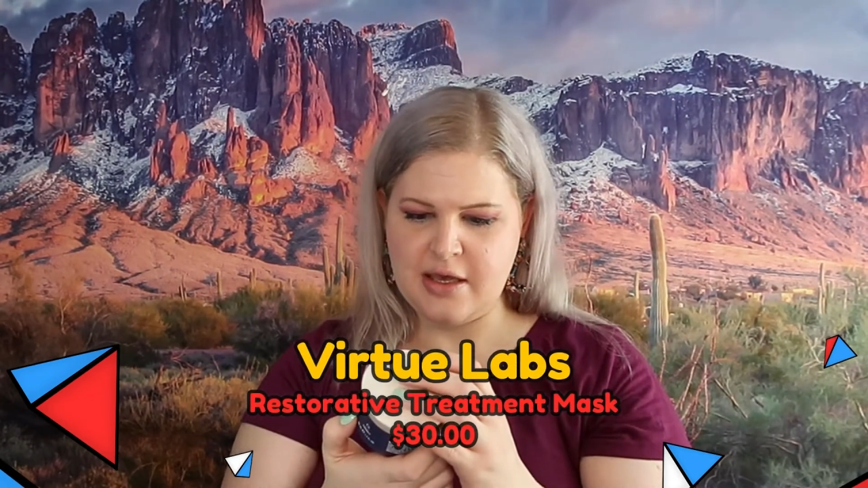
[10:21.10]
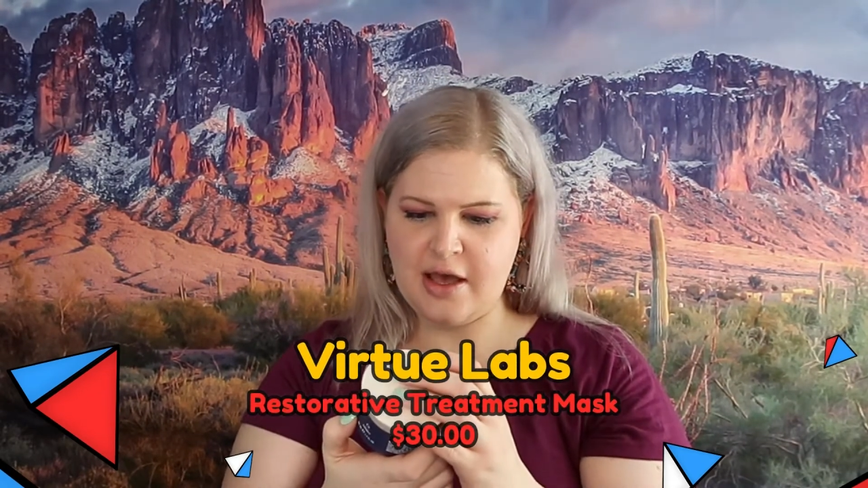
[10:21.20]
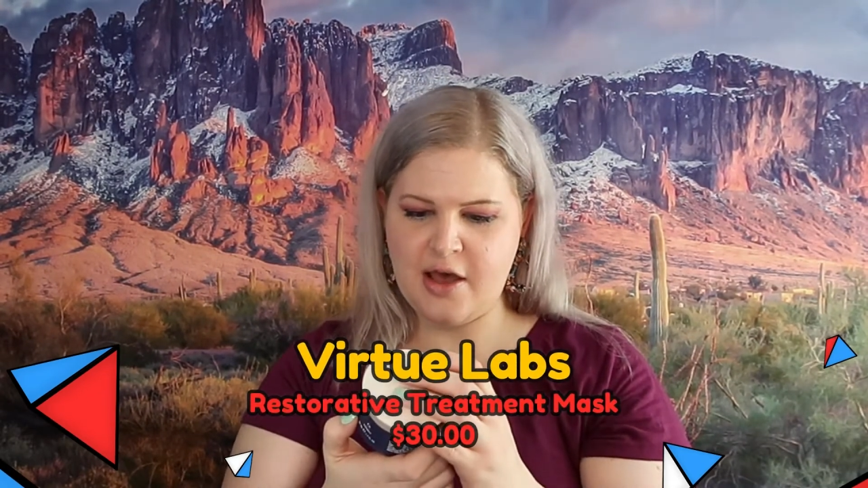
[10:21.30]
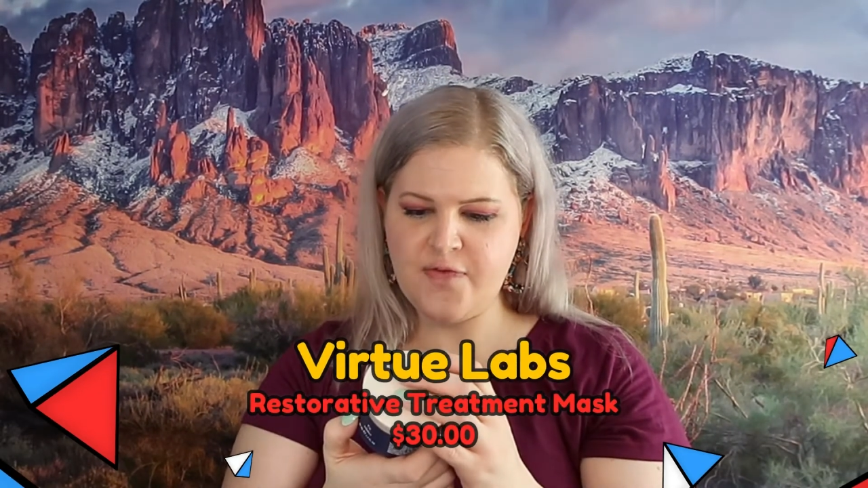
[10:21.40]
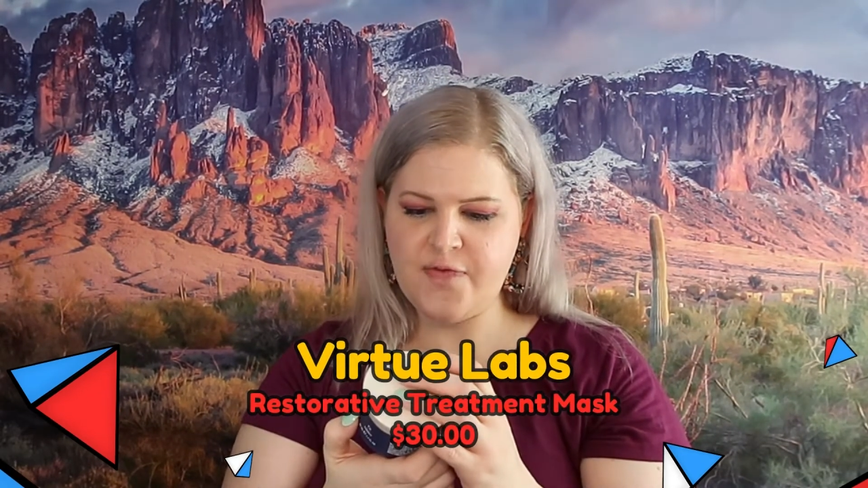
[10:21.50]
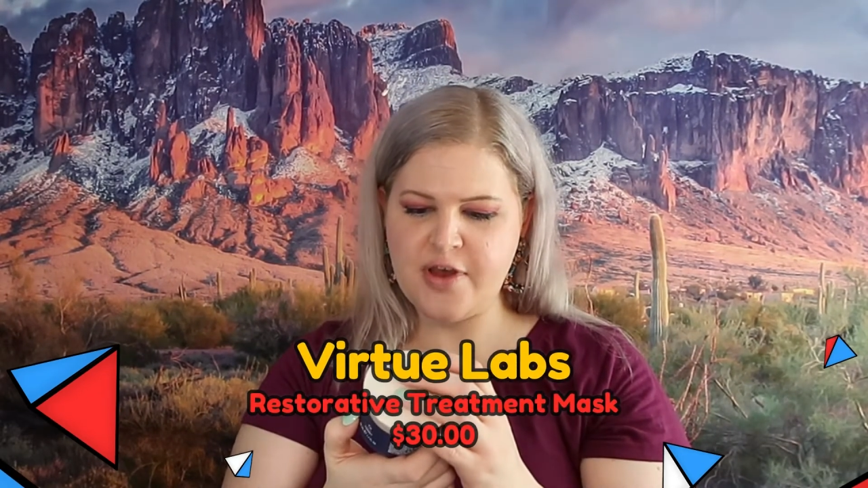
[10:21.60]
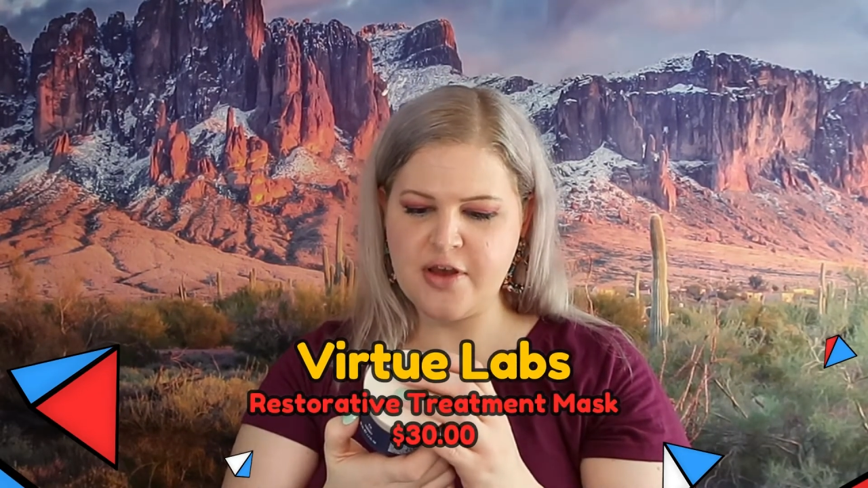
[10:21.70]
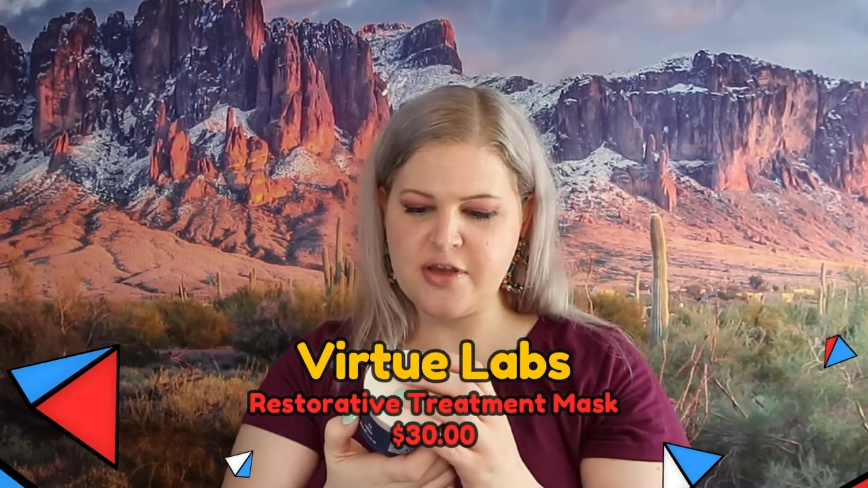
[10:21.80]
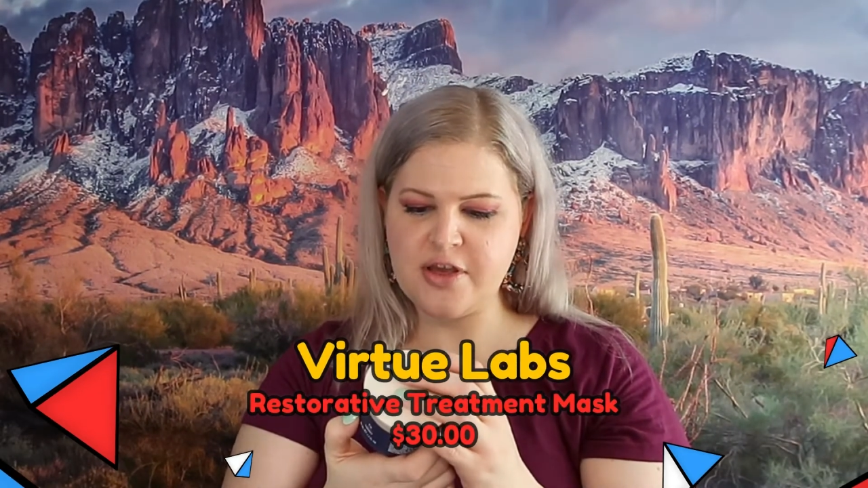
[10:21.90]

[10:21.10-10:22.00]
Alpha